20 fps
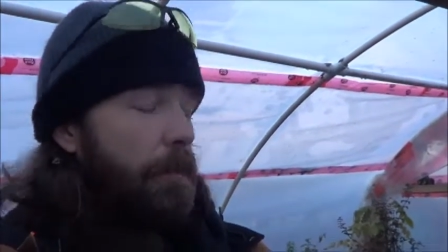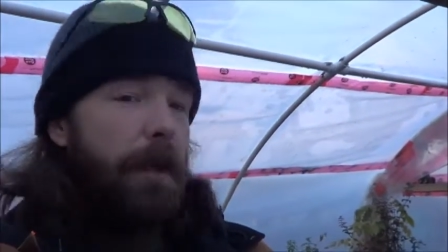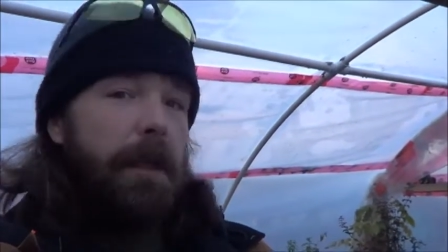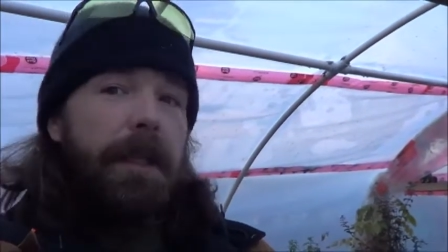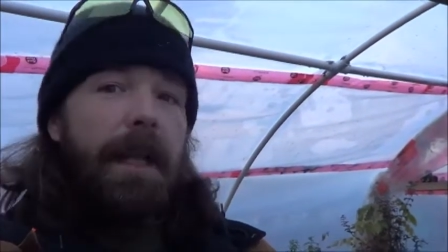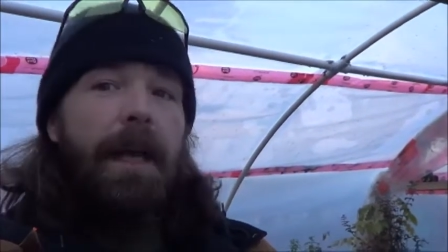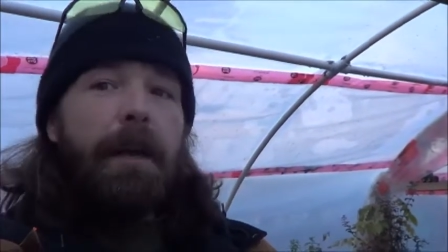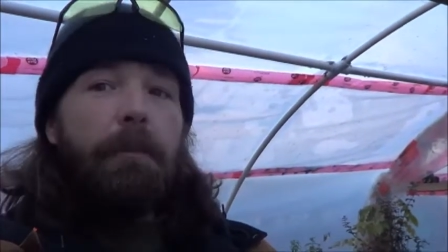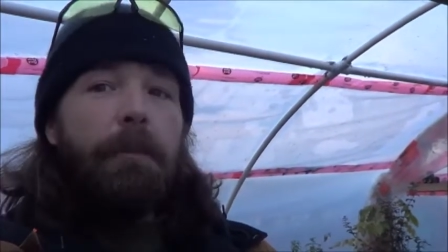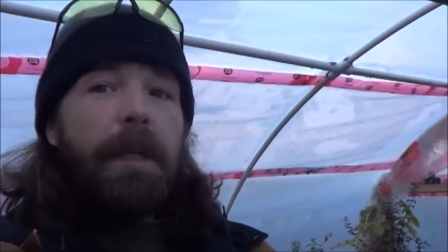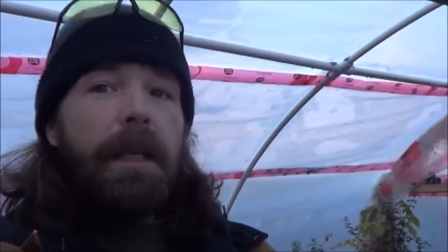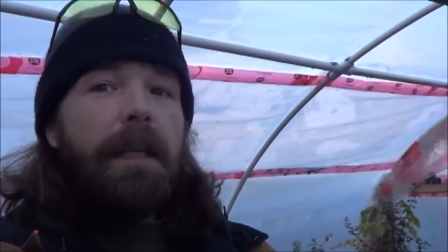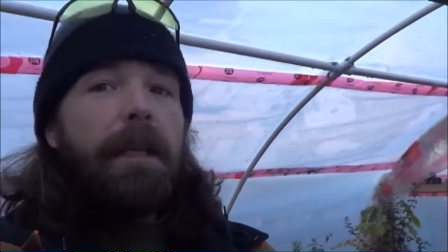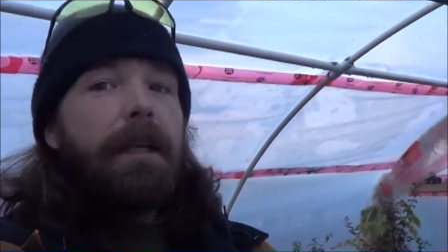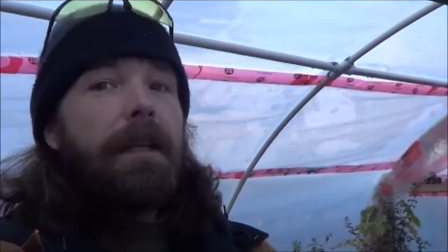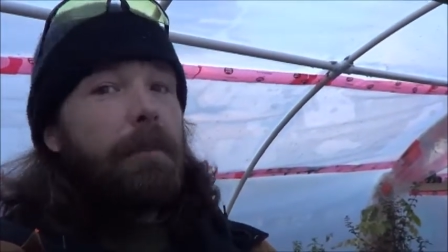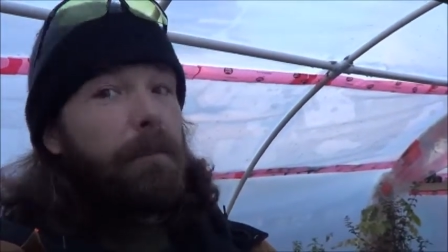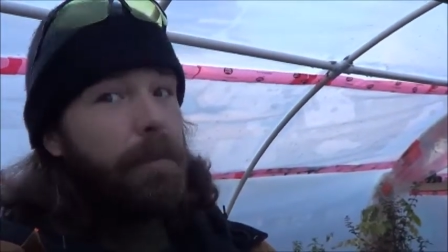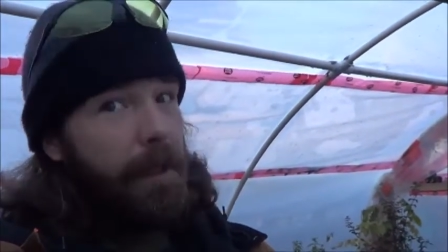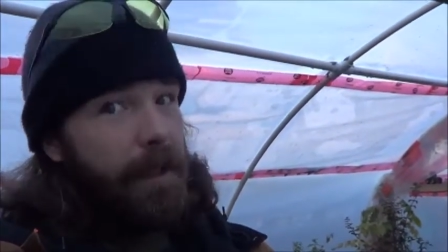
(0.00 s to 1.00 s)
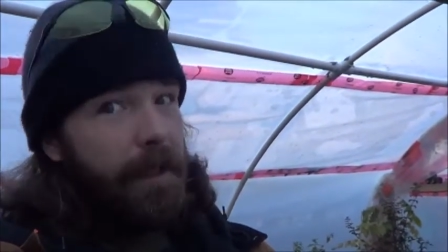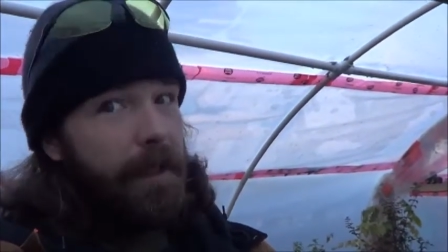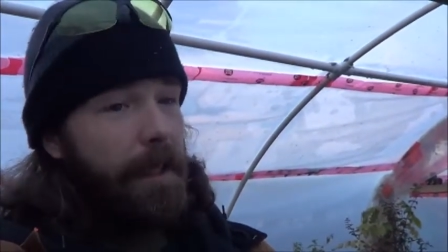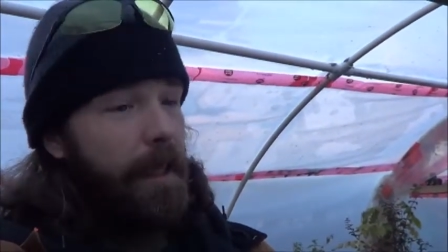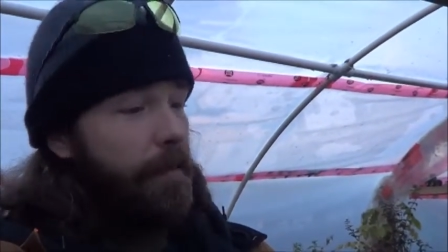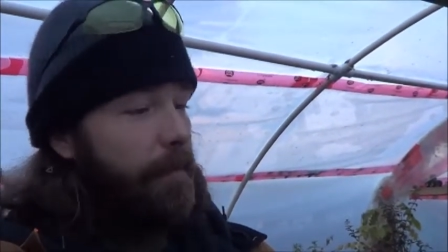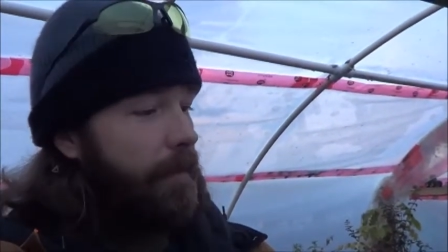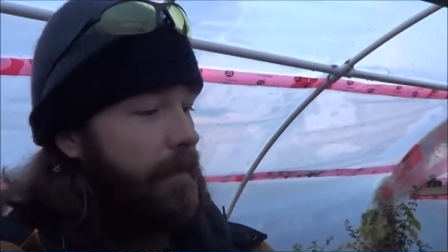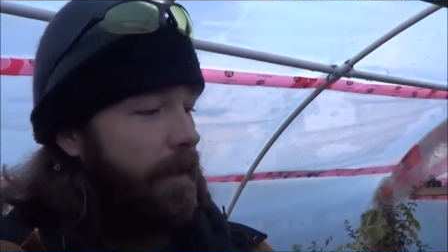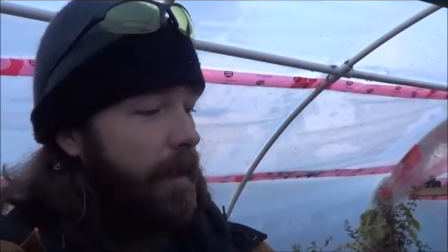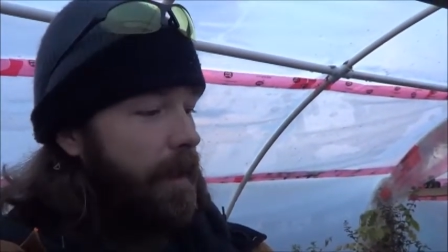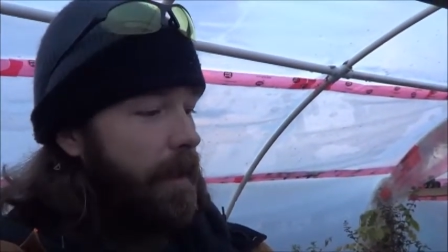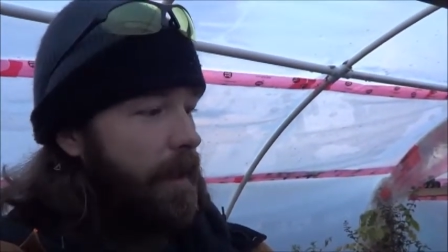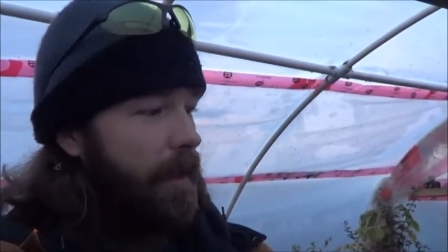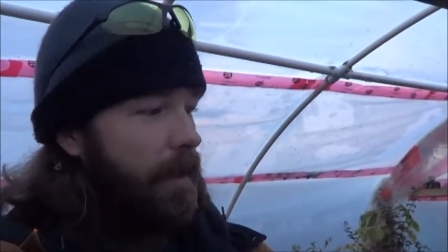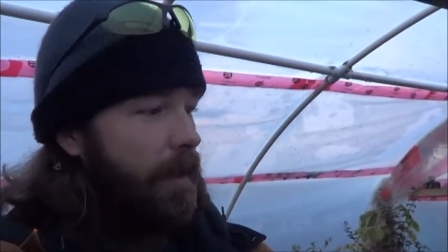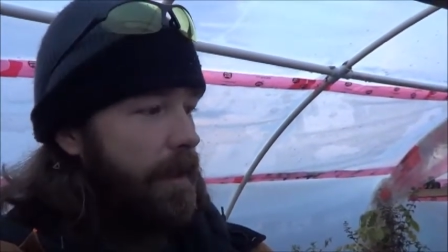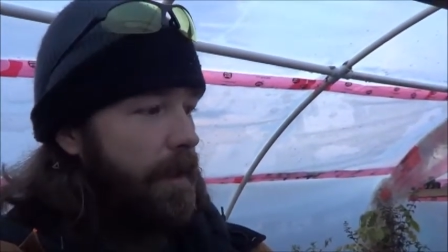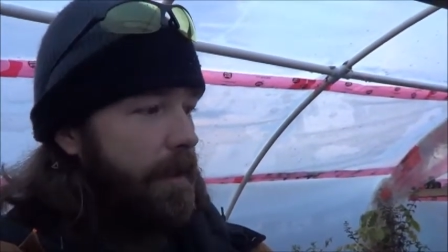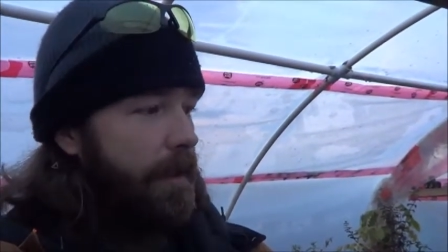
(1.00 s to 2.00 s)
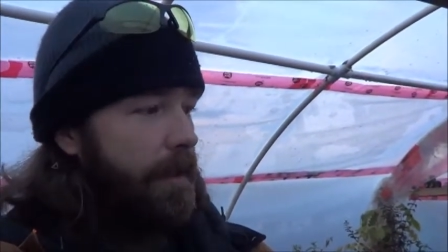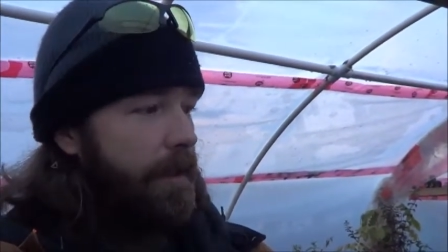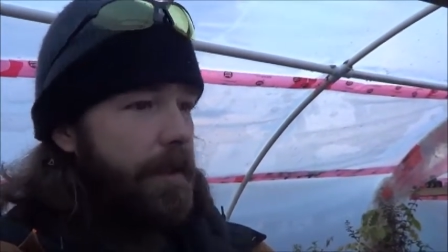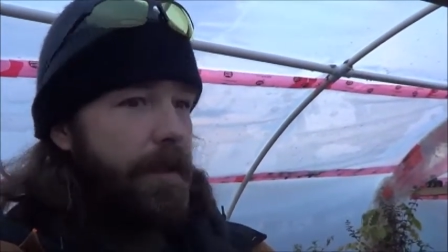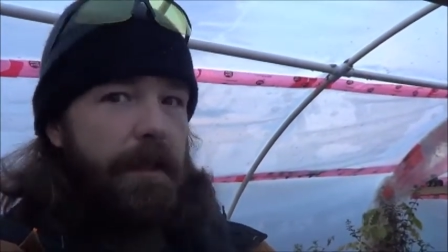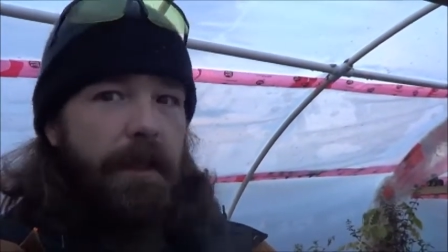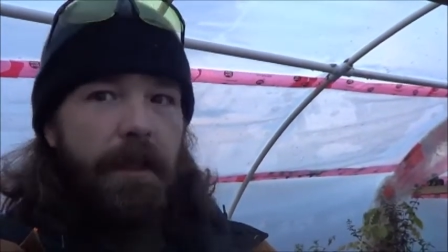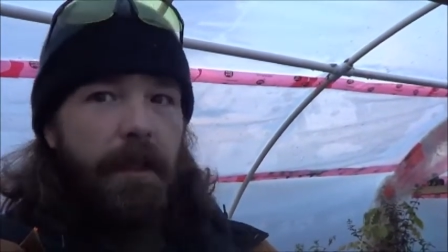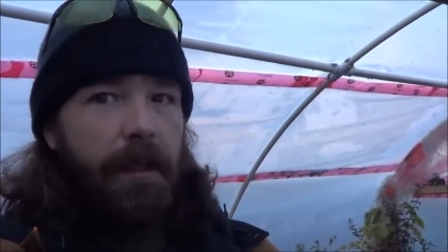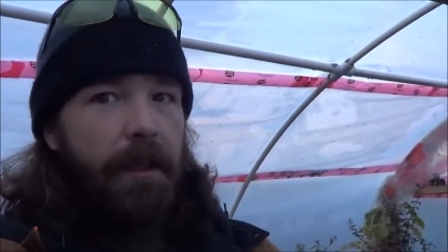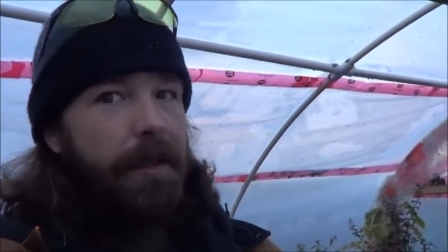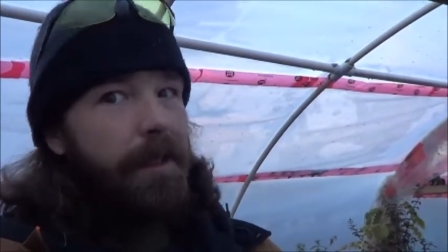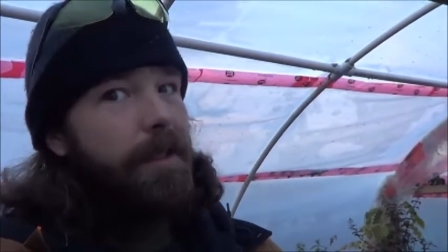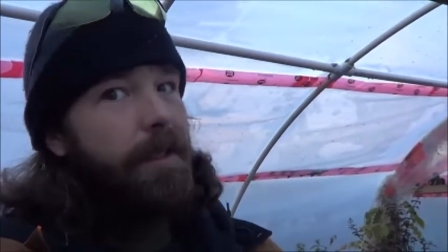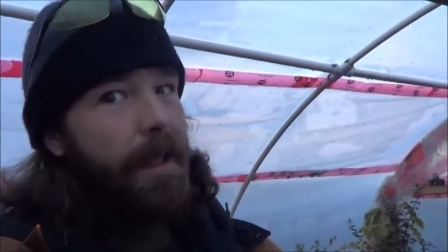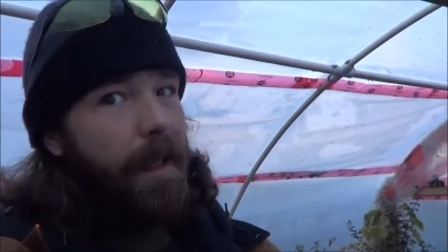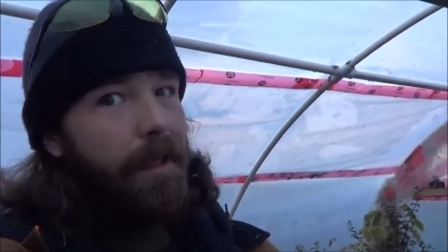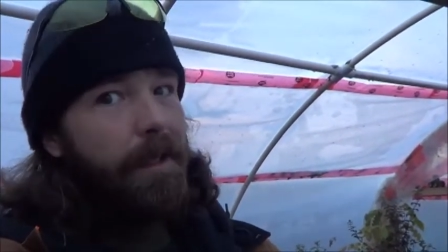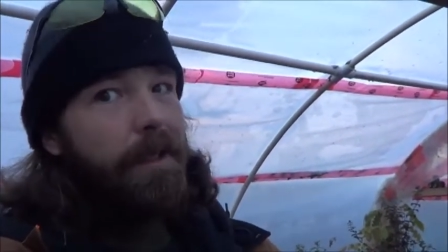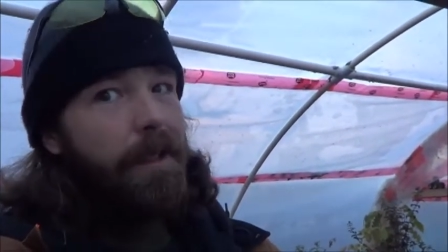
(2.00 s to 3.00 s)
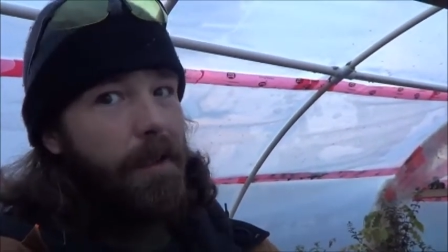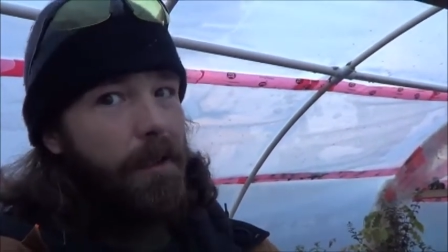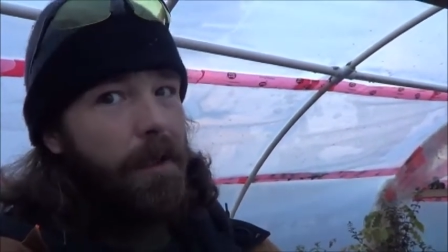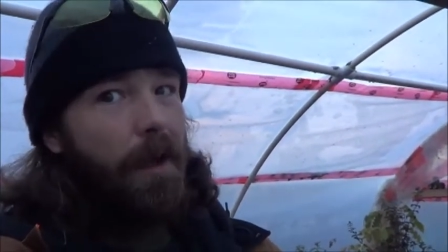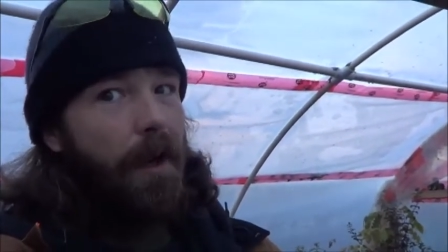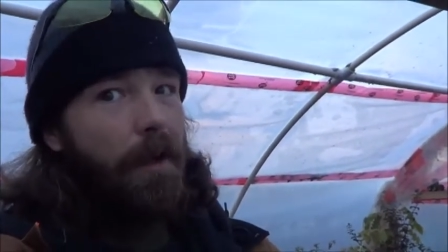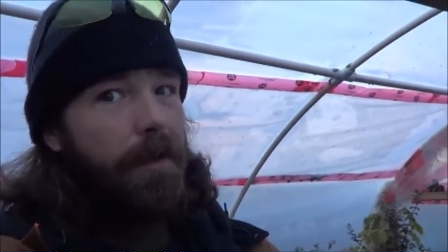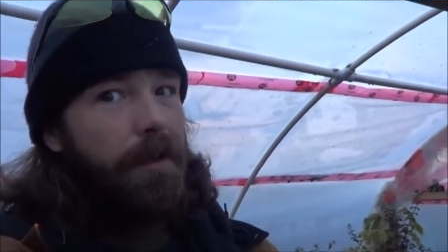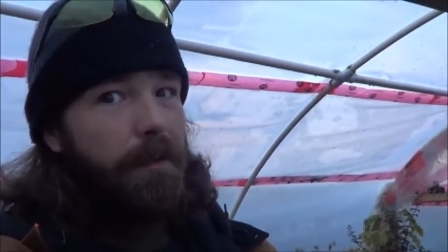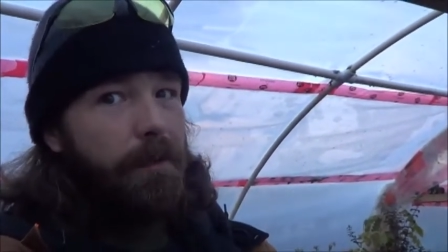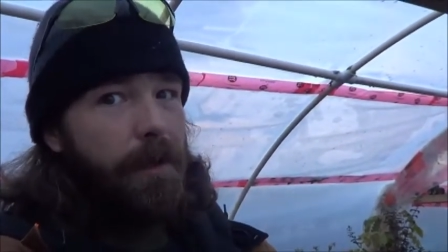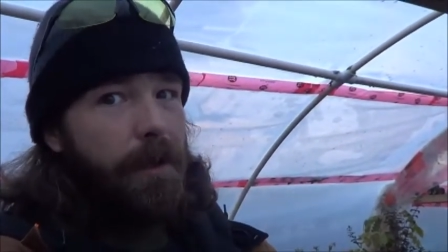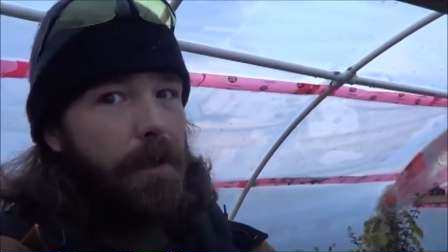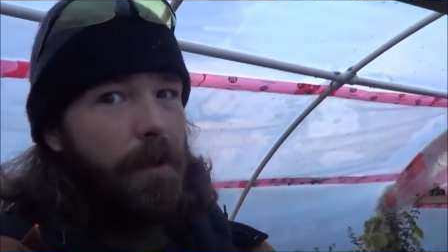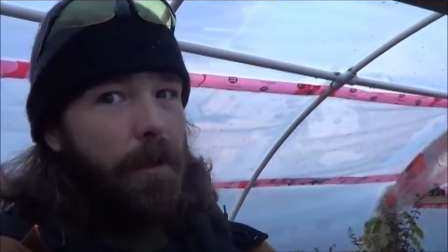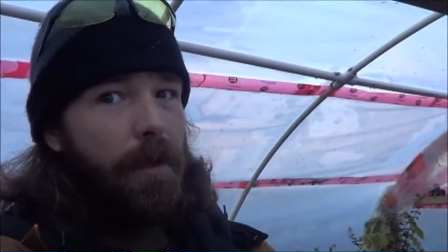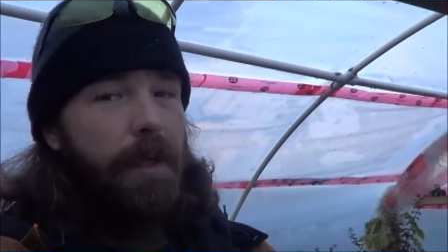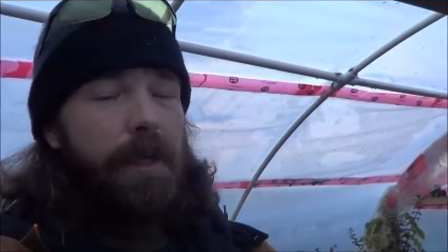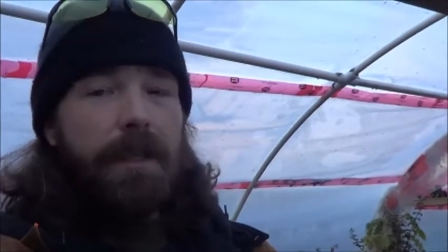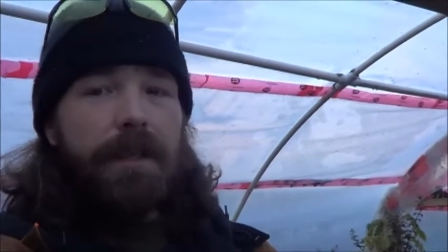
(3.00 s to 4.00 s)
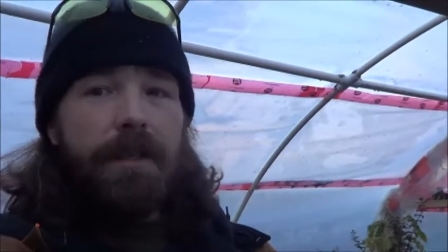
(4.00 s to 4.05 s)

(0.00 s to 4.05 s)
but that'll be in a completely different video because it's getting too dark to record.